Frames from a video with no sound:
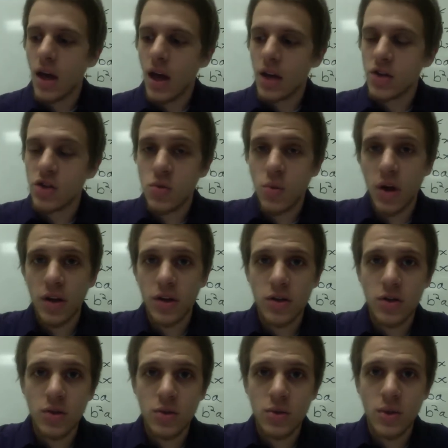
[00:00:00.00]
Just want to
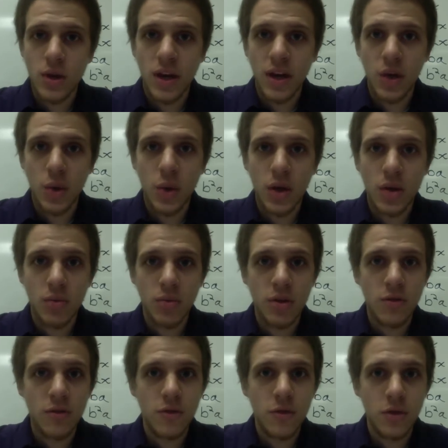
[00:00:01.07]
do a quick
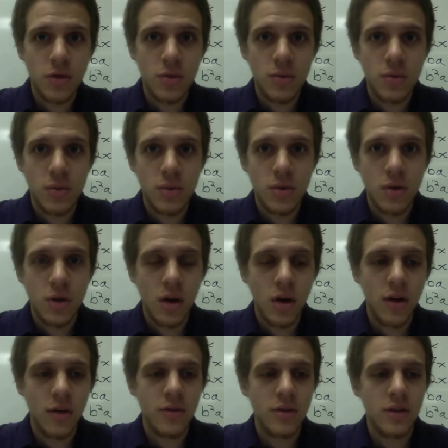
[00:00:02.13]
review
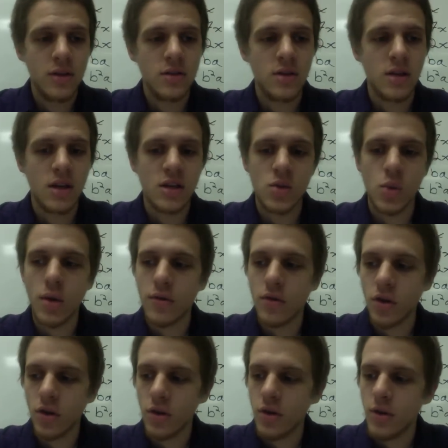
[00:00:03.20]
of these things that we've
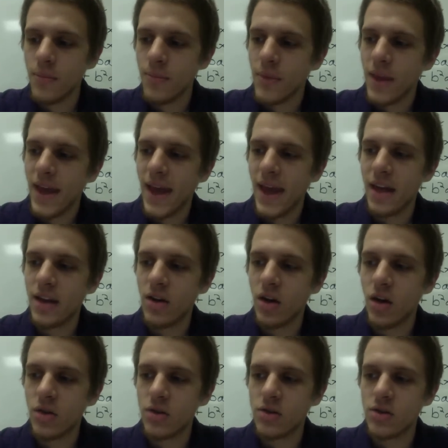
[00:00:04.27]
learned and
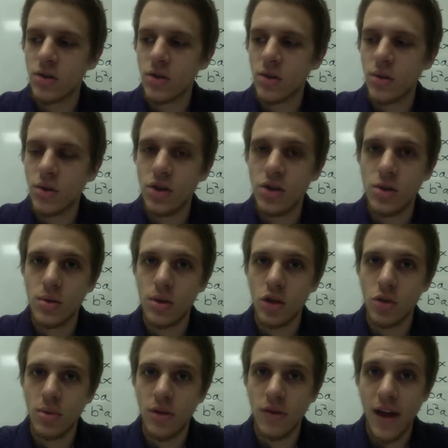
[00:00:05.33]
also do a little
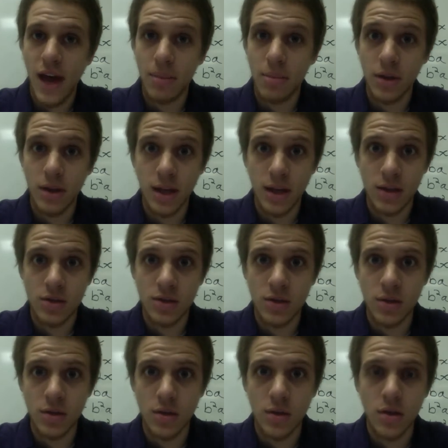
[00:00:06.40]
bit of
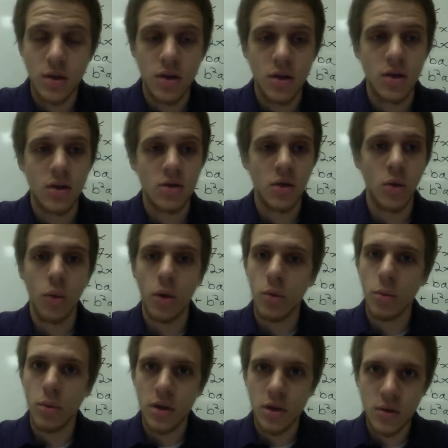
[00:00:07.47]
application. So when will
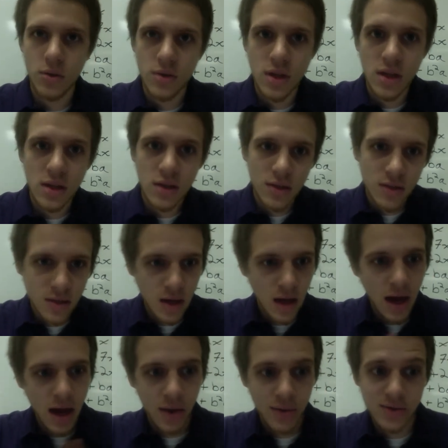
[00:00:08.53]
we use these
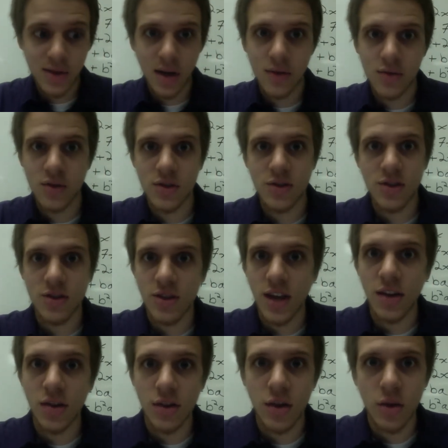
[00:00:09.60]
outside of just the
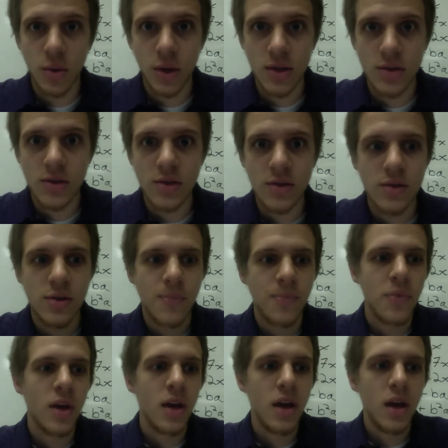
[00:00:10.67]
standard equations?
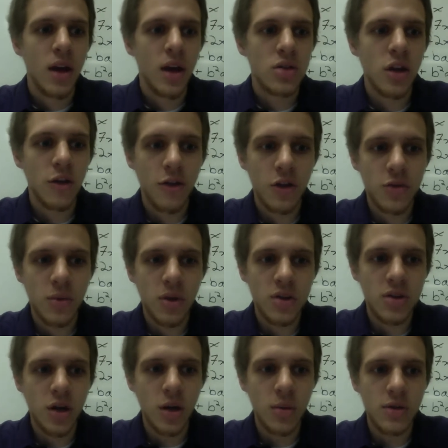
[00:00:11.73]
So I first want to
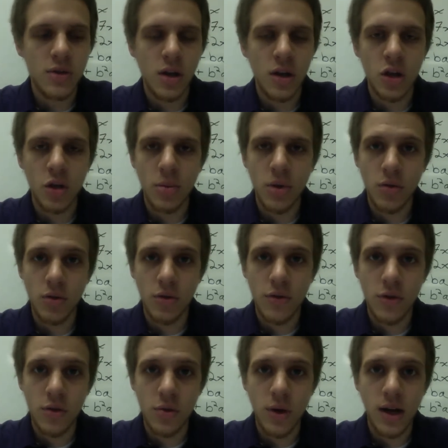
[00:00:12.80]
start with a little bit of
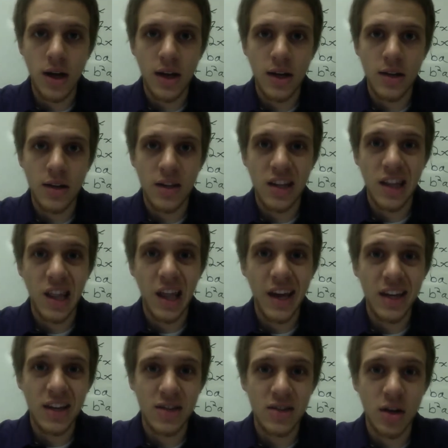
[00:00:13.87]
review on
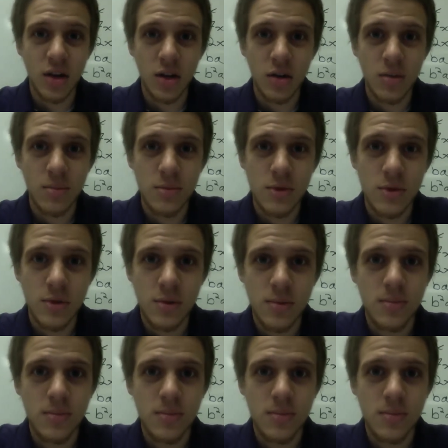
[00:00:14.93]
like terms.